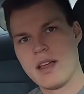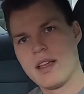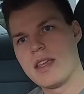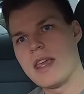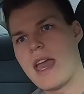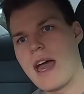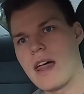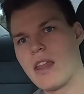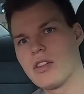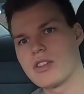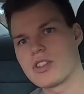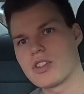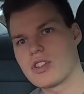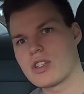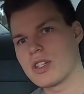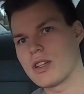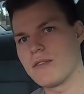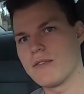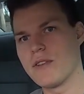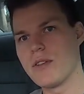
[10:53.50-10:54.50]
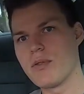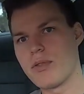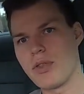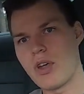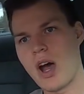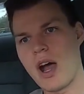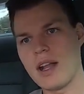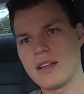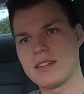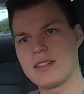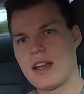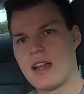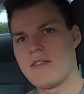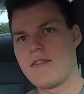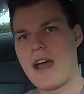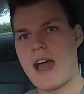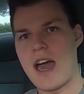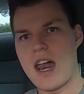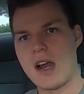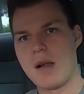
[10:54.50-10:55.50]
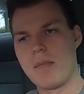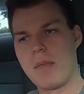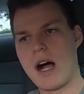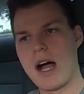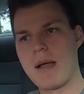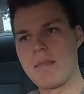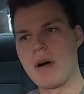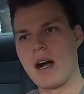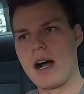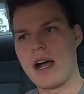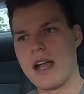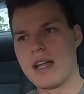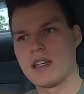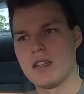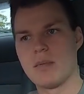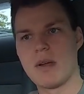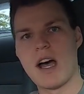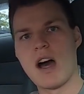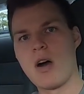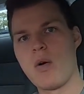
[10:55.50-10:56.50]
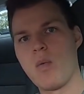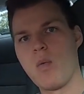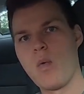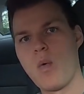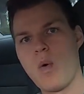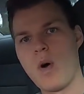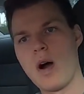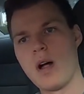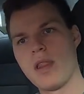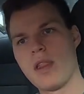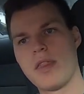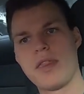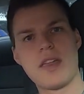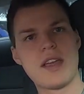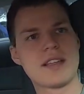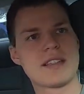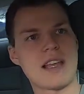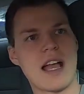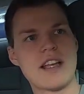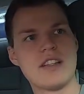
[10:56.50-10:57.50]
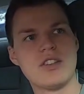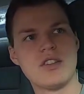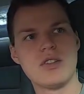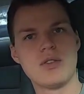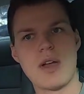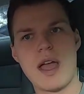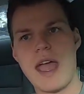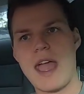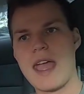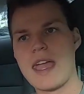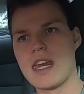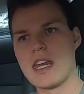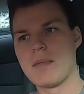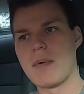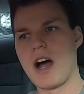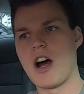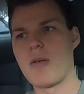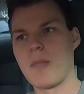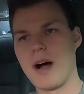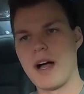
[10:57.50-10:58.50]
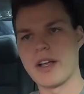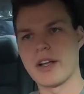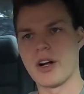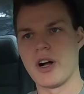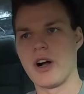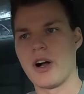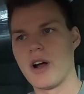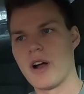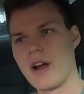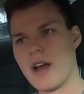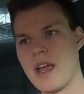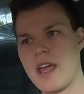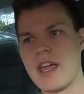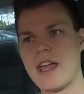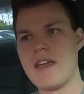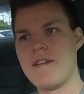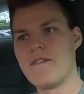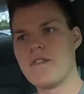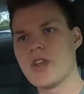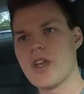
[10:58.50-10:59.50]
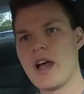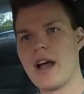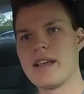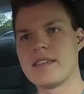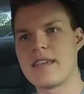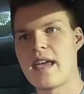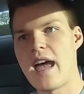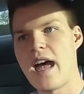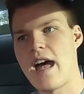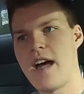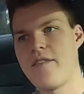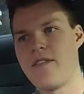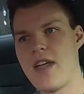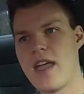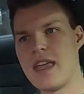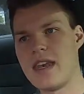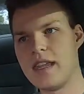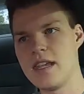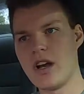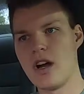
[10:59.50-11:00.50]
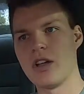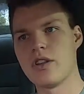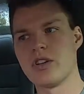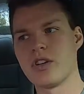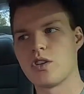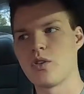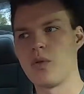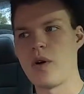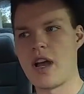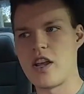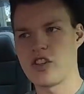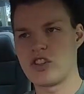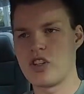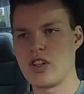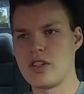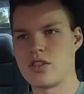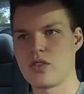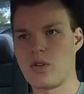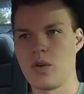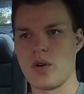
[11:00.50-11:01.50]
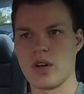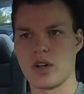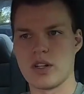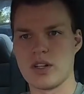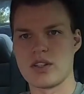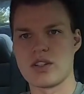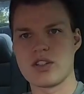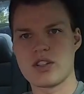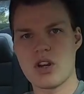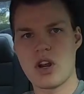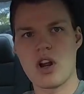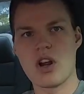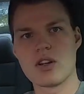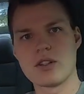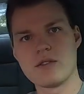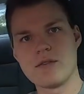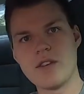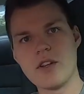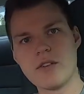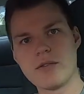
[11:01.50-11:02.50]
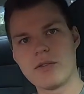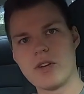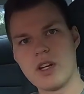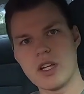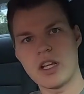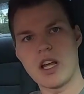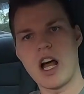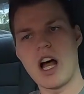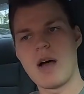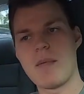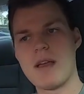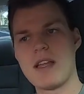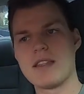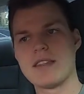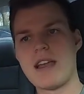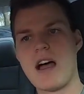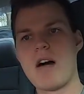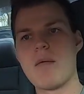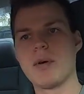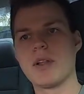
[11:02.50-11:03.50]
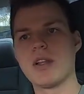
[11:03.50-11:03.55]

yeah, those are just a few thoughts that I've had on my mind about the things I do hate about my car. If you guys have any other questions or concerns, feel free to comment down